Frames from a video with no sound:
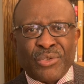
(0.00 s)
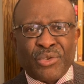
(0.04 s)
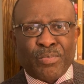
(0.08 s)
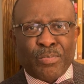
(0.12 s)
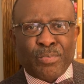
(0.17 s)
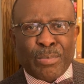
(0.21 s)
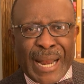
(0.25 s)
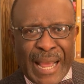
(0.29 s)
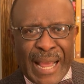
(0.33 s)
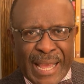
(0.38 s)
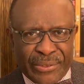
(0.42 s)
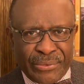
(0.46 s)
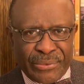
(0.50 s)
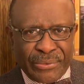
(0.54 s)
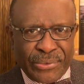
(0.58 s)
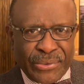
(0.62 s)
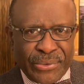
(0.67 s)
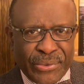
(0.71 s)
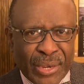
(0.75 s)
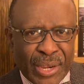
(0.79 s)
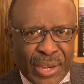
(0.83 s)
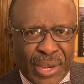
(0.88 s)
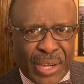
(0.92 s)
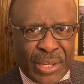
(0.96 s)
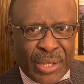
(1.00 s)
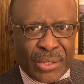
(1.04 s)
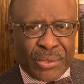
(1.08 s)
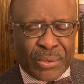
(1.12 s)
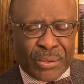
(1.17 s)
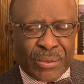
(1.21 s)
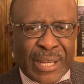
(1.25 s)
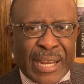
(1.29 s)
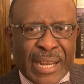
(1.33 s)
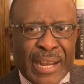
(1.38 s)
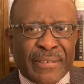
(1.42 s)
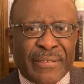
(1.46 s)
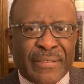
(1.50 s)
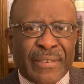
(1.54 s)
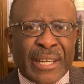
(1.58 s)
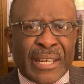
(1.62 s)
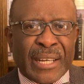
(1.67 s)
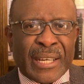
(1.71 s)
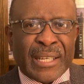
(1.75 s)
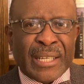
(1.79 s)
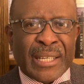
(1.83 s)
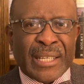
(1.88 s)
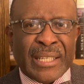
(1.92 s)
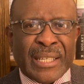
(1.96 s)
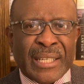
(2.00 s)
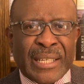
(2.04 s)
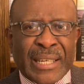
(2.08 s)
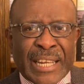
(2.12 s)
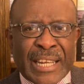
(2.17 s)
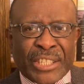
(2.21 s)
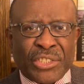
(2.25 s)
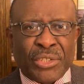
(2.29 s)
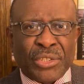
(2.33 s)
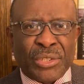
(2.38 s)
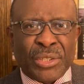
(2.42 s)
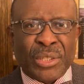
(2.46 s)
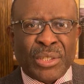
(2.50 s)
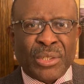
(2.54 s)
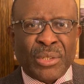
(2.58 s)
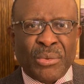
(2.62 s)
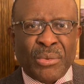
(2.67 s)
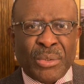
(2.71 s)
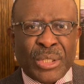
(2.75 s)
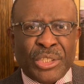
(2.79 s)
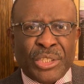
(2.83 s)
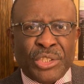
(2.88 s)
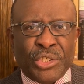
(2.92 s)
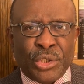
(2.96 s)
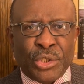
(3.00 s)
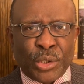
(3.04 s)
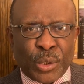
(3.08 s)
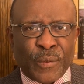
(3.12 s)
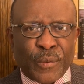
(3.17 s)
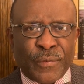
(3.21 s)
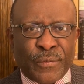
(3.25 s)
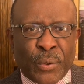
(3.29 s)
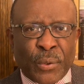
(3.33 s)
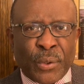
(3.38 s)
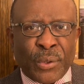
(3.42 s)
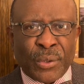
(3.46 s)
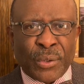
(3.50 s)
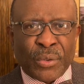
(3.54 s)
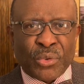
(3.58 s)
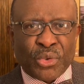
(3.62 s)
plants to cover a national grid shortfall,